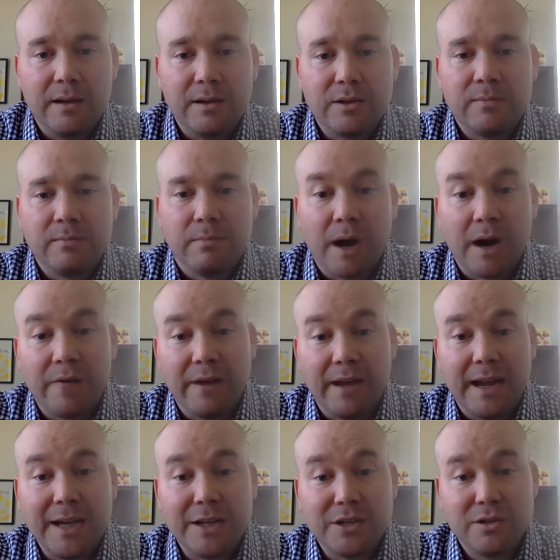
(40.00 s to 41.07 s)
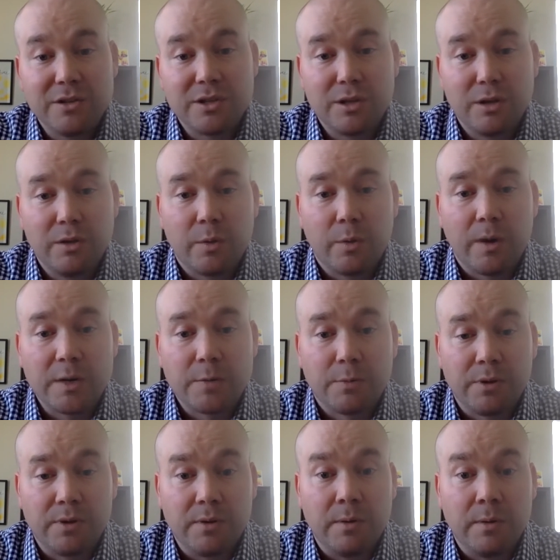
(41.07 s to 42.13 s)
modifications to the
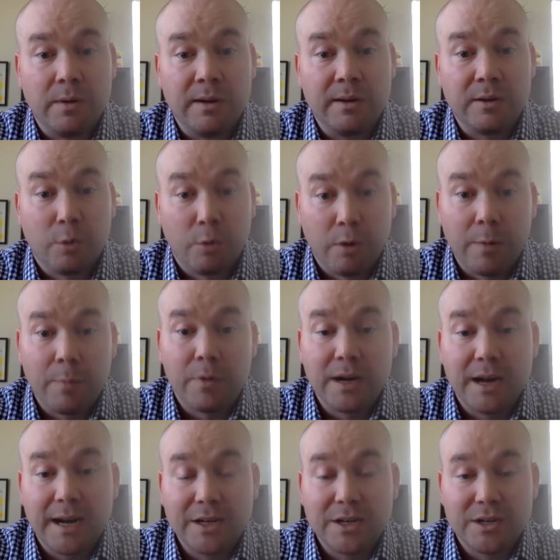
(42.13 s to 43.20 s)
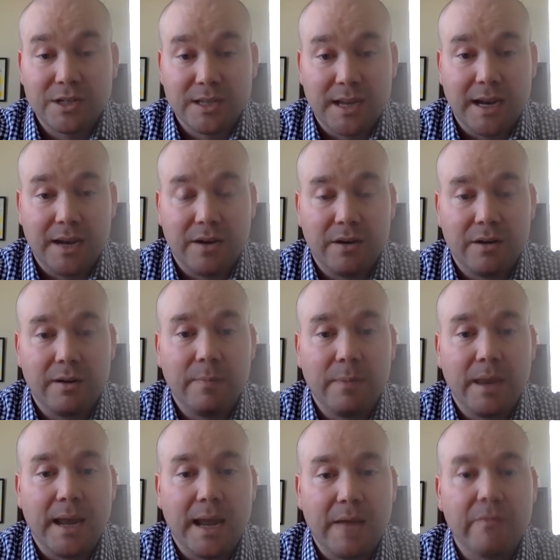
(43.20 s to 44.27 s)
respiratory protection standard, and
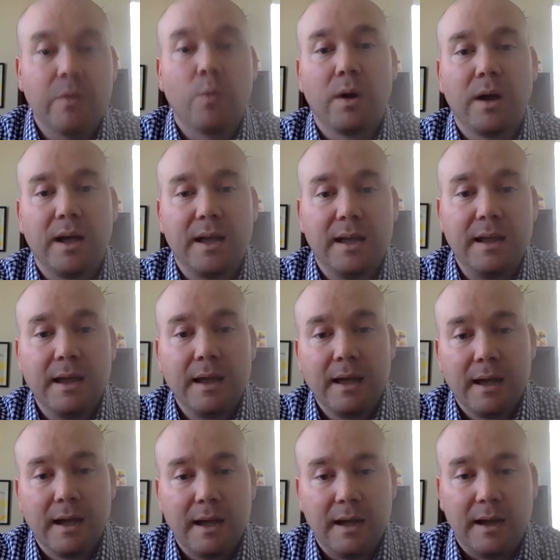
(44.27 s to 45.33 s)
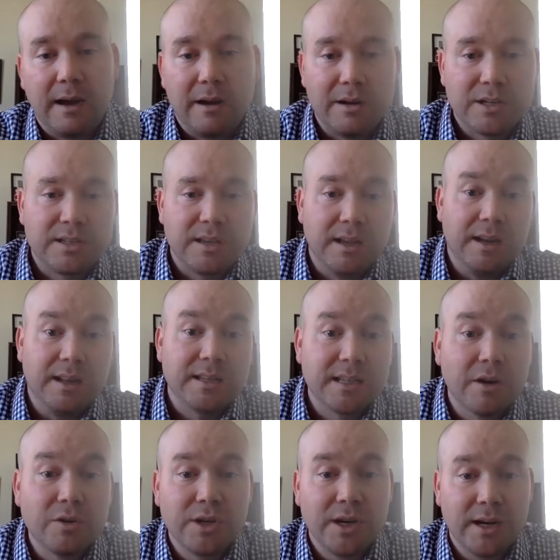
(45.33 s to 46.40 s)
Evan Way, an
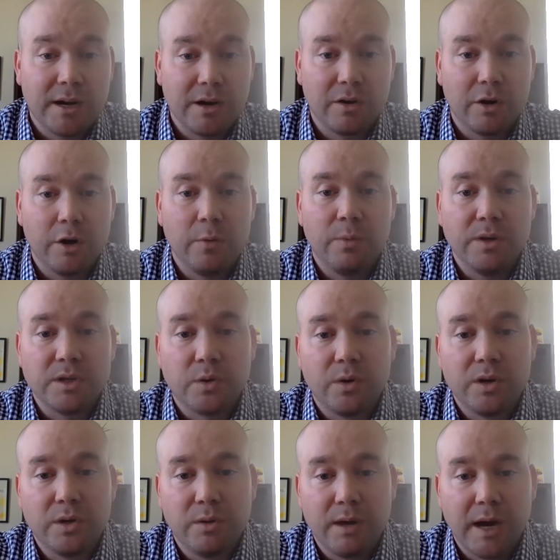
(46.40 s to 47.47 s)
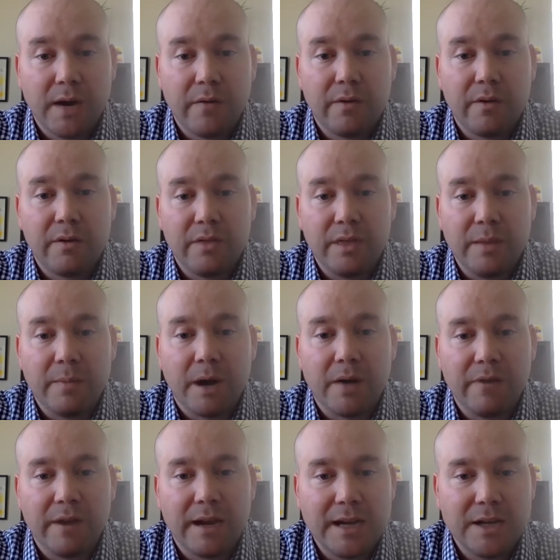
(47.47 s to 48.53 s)
associate in our group, is going to cover the
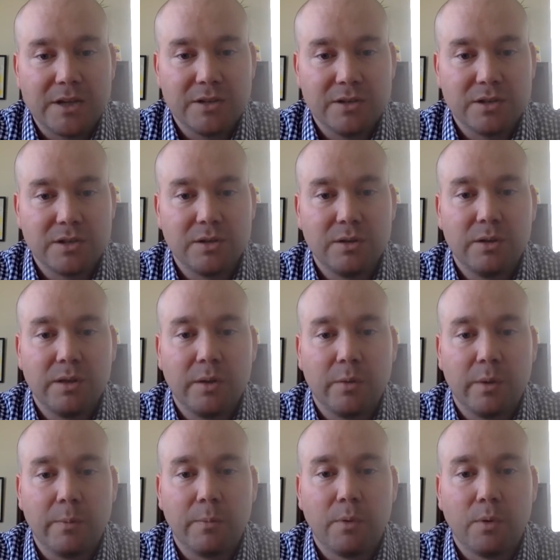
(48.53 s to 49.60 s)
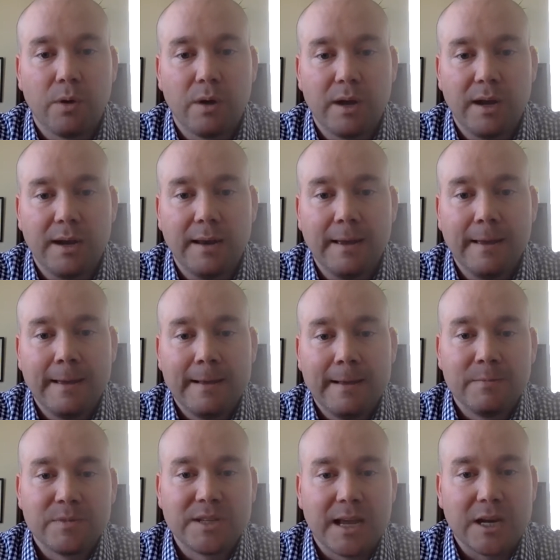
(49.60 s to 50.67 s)
modifications to the
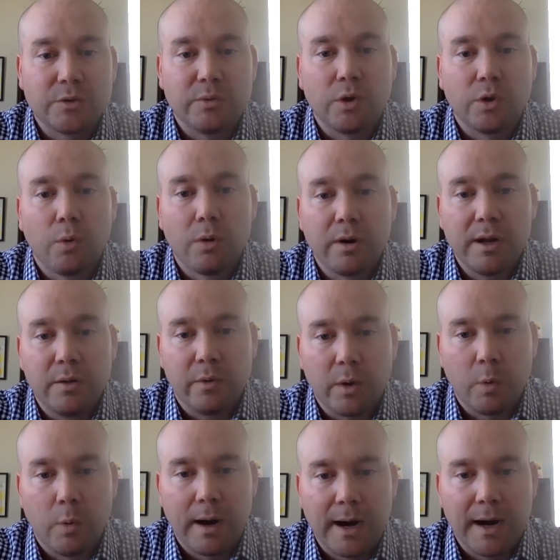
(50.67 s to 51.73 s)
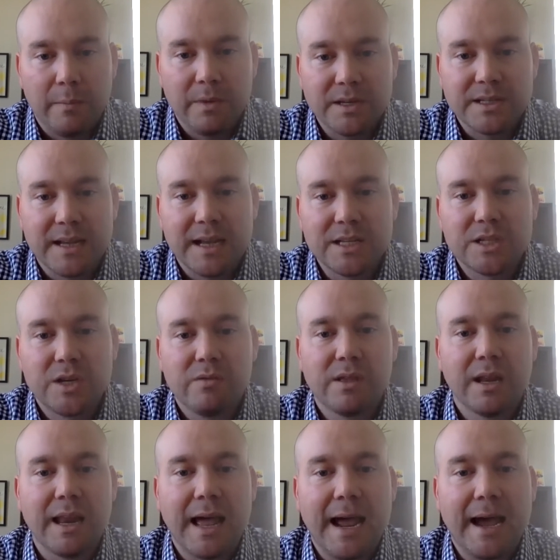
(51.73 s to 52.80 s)
reporting/recording requirements. As to the
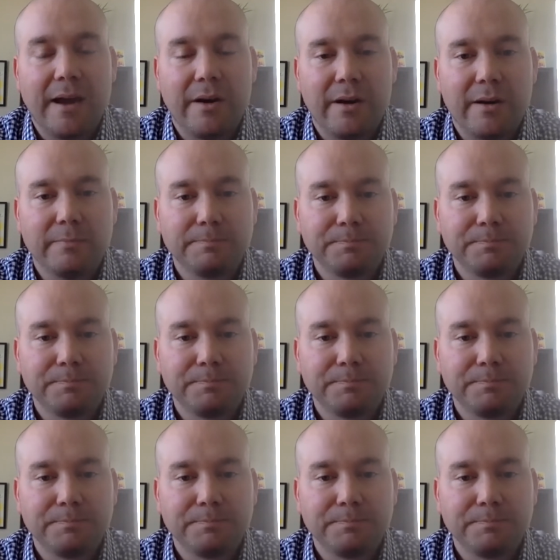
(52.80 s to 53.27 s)
latter,